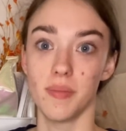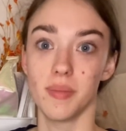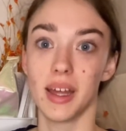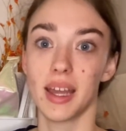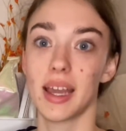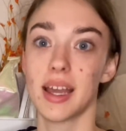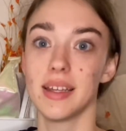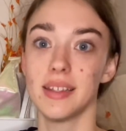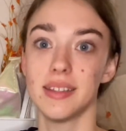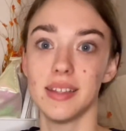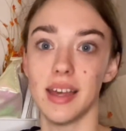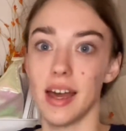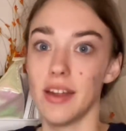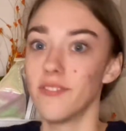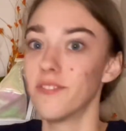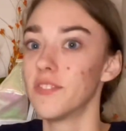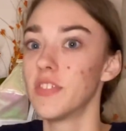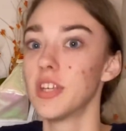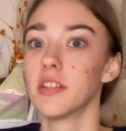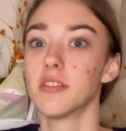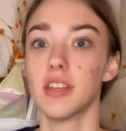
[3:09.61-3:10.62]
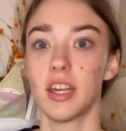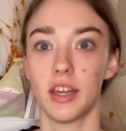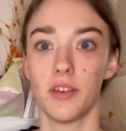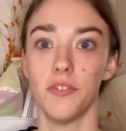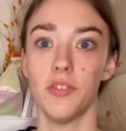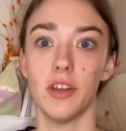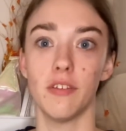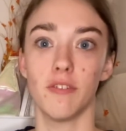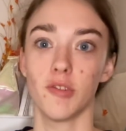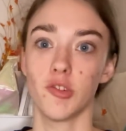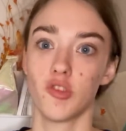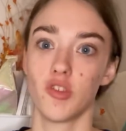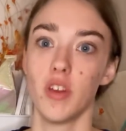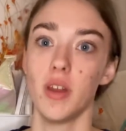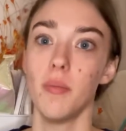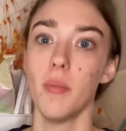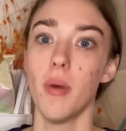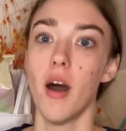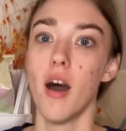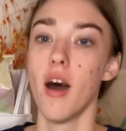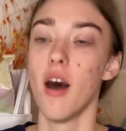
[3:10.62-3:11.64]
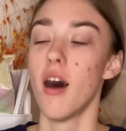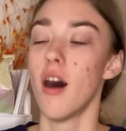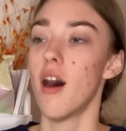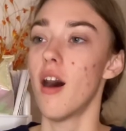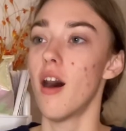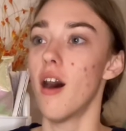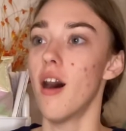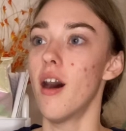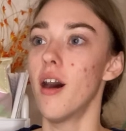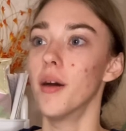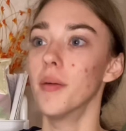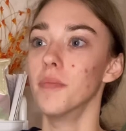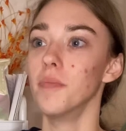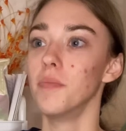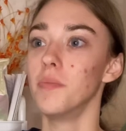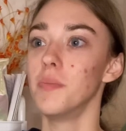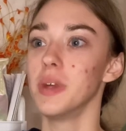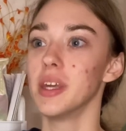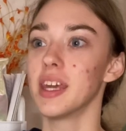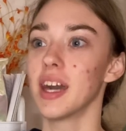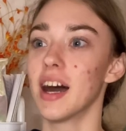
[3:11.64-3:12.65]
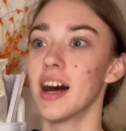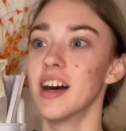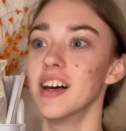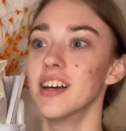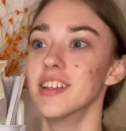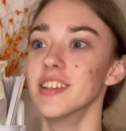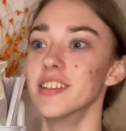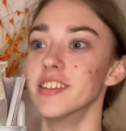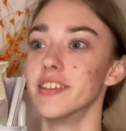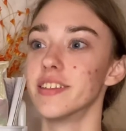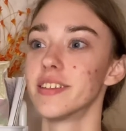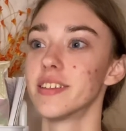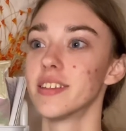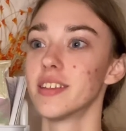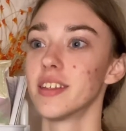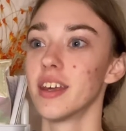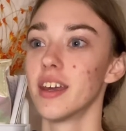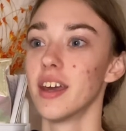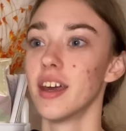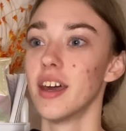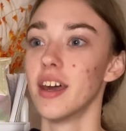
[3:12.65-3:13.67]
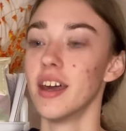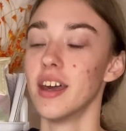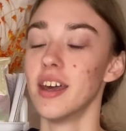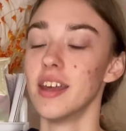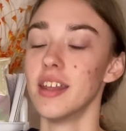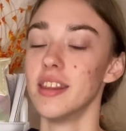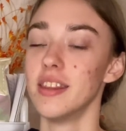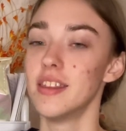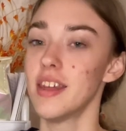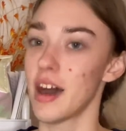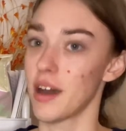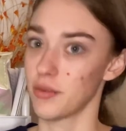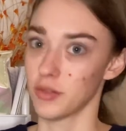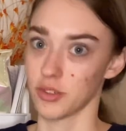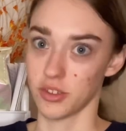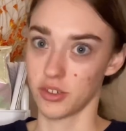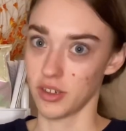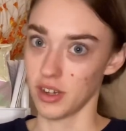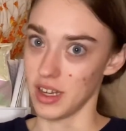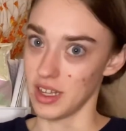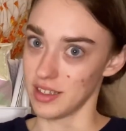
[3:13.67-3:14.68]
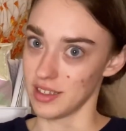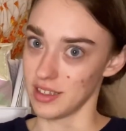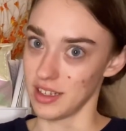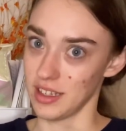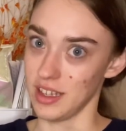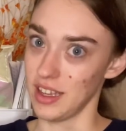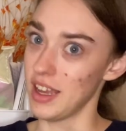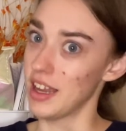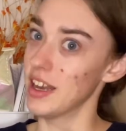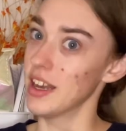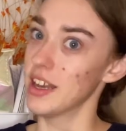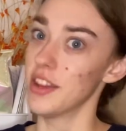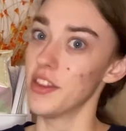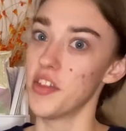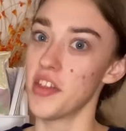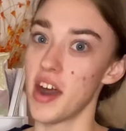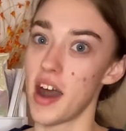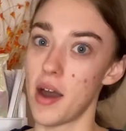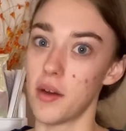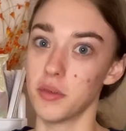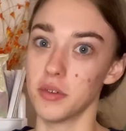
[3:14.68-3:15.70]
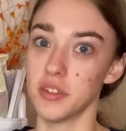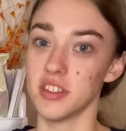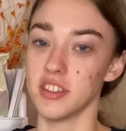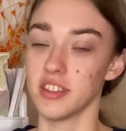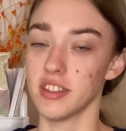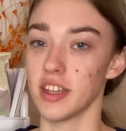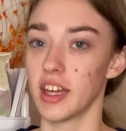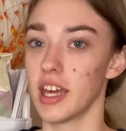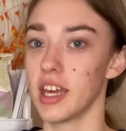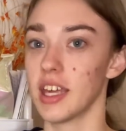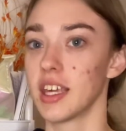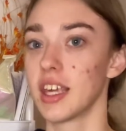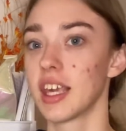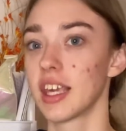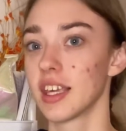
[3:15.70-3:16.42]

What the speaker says: Like I said, feels like a fever dream, because that was crazy, and that was, like,